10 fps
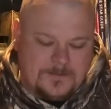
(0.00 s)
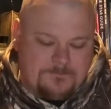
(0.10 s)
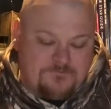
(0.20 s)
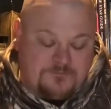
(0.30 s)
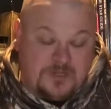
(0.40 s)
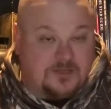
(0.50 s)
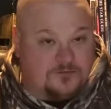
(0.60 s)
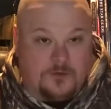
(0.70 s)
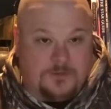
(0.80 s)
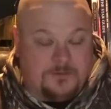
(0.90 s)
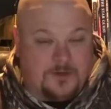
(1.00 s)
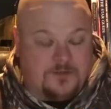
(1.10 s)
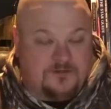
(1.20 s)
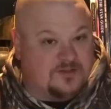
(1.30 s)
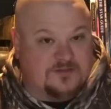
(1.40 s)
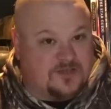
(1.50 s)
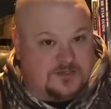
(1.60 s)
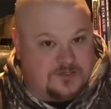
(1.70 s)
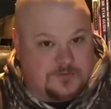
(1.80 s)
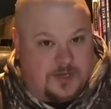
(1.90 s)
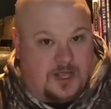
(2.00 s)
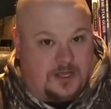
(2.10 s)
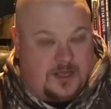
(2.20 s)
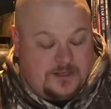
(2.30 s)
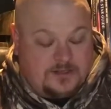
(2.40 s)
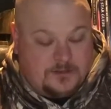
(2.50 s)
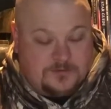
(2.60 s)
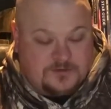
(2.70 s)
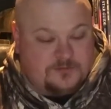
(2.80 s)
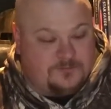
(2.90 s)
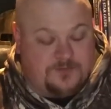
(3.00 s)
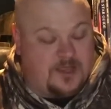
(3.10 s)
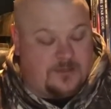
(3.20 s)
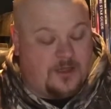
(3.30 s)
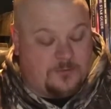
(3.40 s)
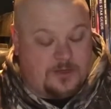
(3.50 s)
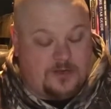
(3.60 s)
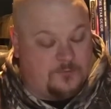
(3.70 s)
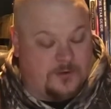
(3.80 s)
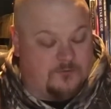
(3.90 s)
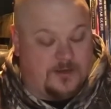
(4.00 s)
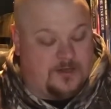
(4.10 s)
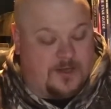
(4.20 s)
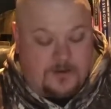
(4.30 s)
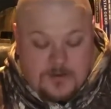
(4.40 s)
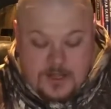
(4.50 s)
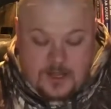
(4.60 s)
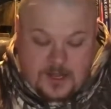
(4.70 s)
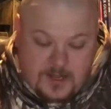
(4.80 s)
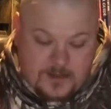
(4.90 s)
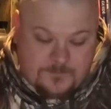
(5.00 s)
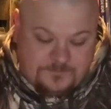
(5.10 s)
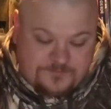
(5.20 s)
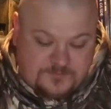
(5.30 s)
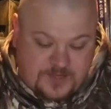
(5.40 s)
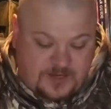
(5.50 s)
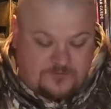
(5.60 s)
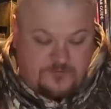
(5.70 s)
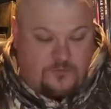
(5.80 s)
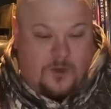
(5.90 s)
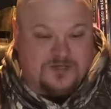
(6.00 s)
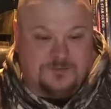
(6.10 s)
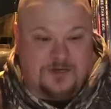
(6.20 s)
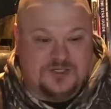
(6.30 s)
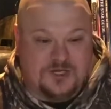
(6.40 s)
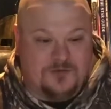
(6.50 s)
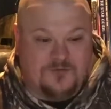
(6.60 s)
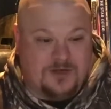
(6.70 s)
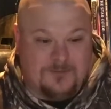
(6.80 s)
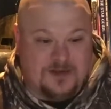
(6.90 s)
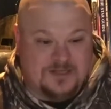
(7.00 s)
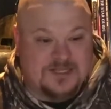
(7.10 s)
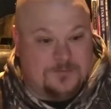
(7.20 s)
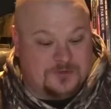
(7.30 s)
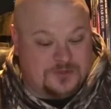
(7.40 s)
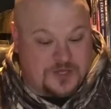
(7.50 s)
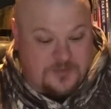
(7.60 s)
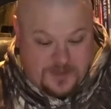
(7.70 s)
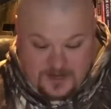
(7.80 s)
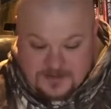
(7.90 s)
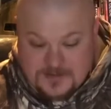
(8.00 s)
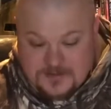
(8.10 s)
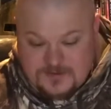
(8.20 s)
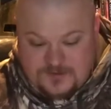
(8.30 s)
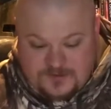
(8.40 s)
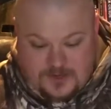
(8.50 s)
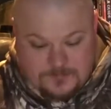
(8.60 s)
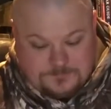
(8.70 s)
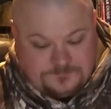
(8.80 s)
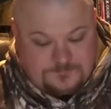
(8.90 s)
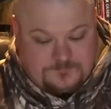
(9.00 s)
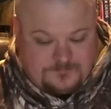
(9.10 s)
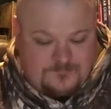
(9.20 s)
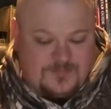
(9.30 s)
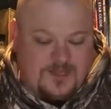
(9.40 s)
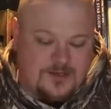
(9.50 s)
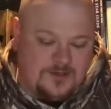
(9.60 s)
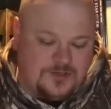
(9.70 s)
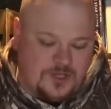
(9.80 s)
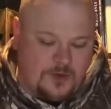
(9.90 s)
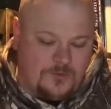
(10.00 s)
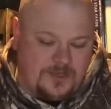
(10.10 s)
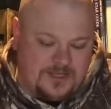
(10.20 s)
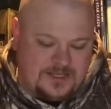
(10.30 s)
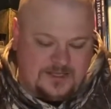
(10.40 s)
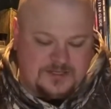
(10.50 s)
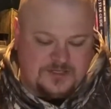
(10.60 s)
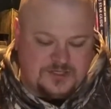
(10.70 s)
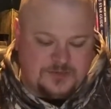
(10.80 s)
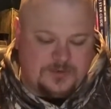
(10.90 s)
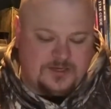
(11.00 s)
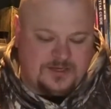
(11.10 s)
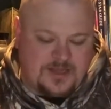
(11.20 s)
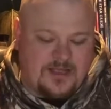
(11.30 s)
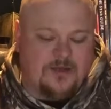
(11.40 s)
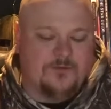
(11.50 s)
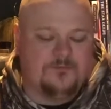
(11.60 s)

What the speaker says: because there are people on this list I do not like. Let me just get that one out of the way right now. And if you've watched my show for any amount of time, you'll know that. So, going into it now,